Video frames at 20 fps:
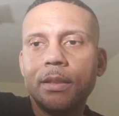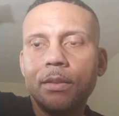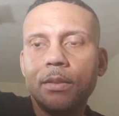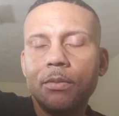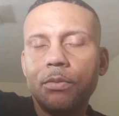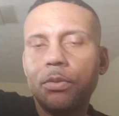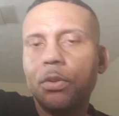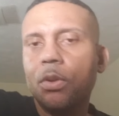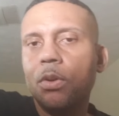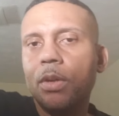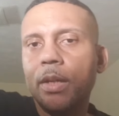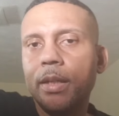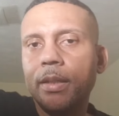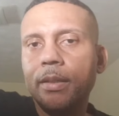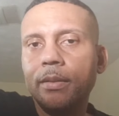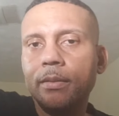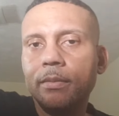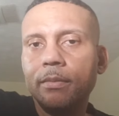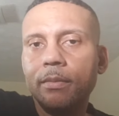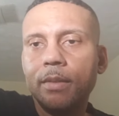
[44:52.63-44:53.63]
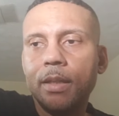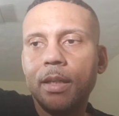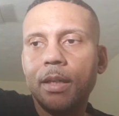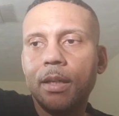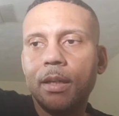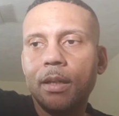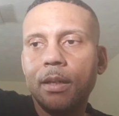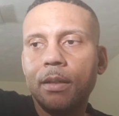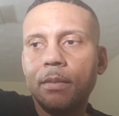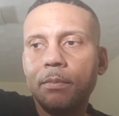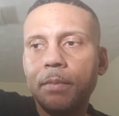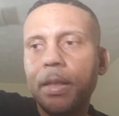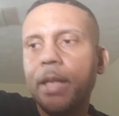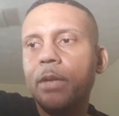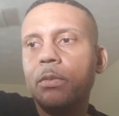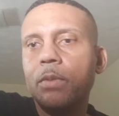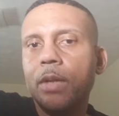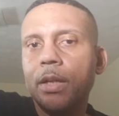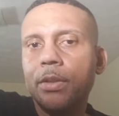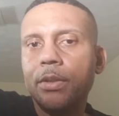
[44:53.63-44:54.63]
Floyd
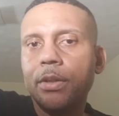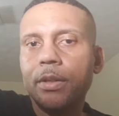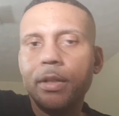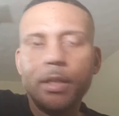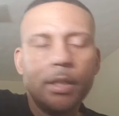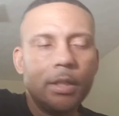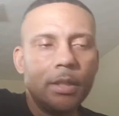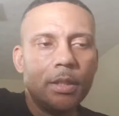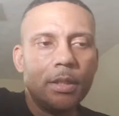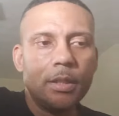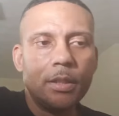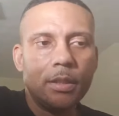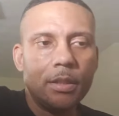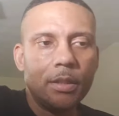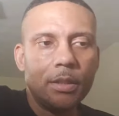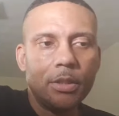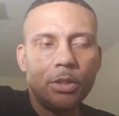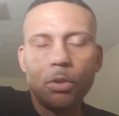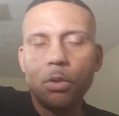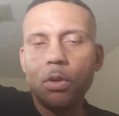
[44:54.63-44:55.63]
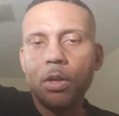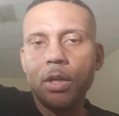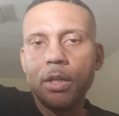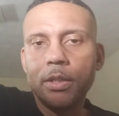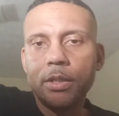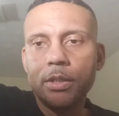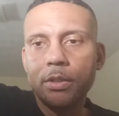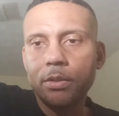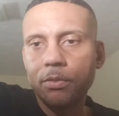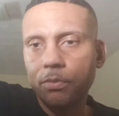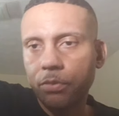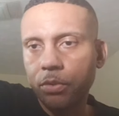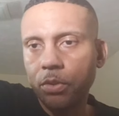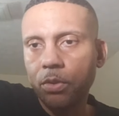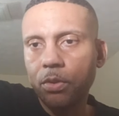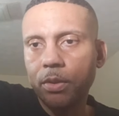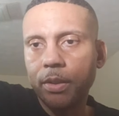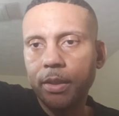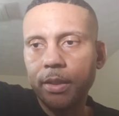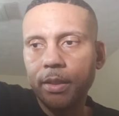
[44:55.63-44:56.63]
Mayweather, George
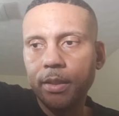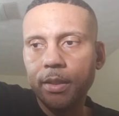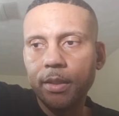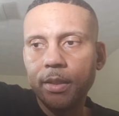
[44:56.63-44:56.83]
Floyd.